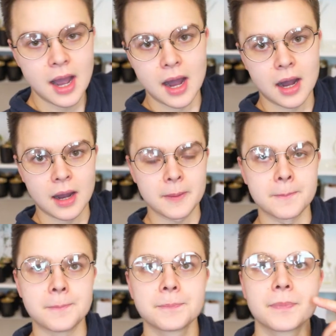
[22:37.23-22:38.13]

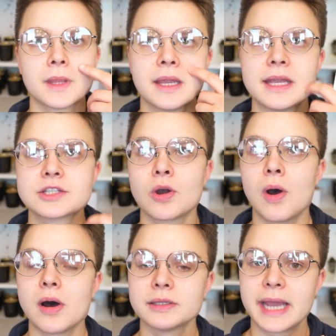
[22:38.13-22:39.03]
um, it's
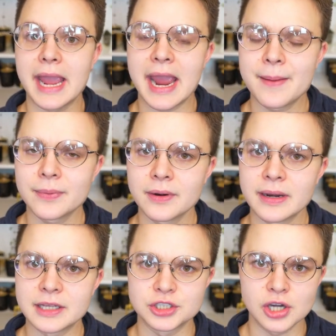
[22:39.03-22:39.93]
called Amber
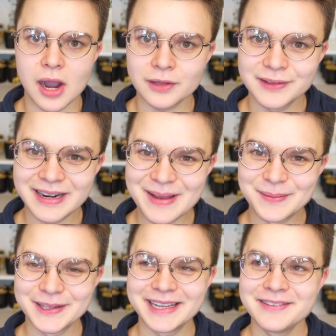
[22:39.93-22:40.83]
and Chocolate, I
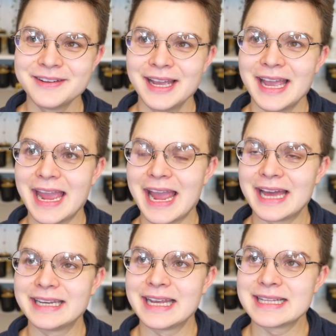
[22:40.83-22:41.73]
believe.
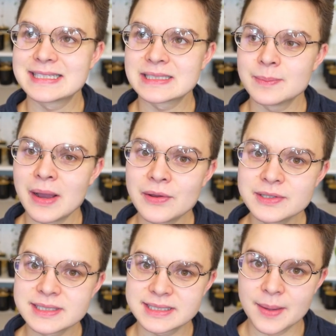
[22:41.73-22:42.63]
And it
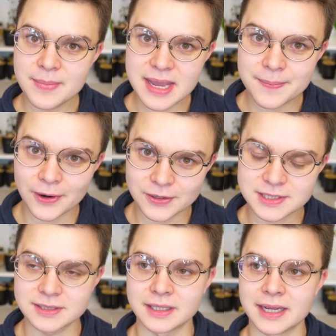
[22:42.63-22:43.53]
smells, to me
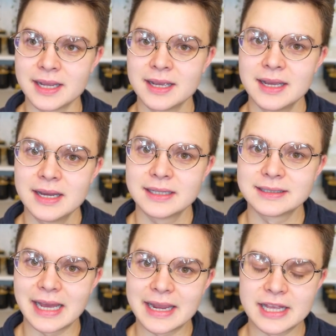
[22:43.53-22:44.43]
personally,
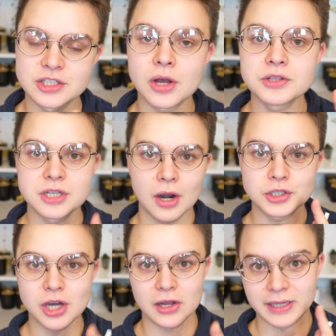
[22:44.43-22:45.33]
like, it's called Dark
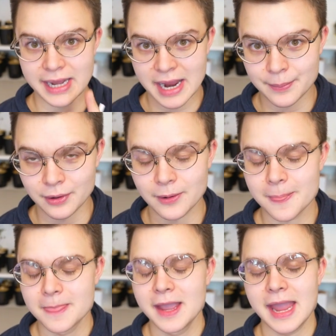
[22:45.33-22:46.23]
Chocolate Amber.
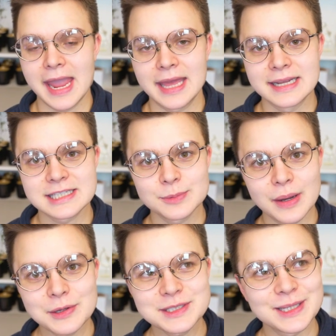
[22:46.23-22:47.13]
And it
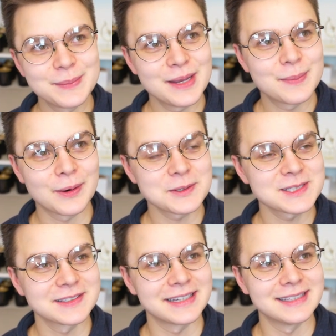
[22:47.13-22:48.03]
smells to me
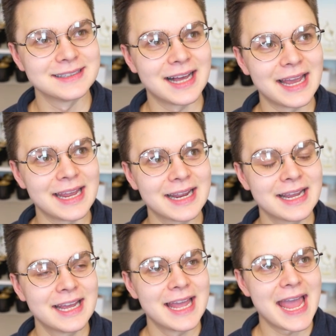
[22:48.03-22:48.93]
personally like
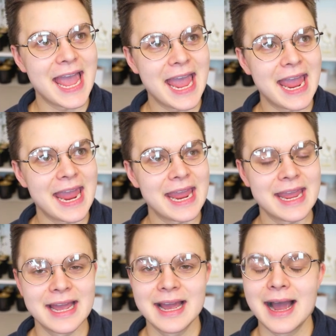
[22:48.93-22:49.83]

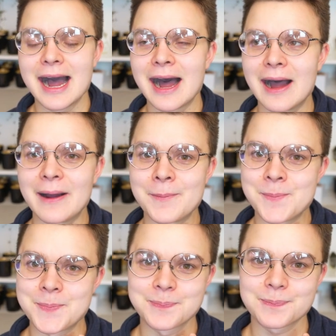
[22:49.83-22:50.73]
a,
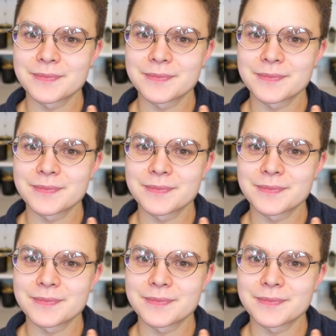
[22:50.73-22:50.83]
um,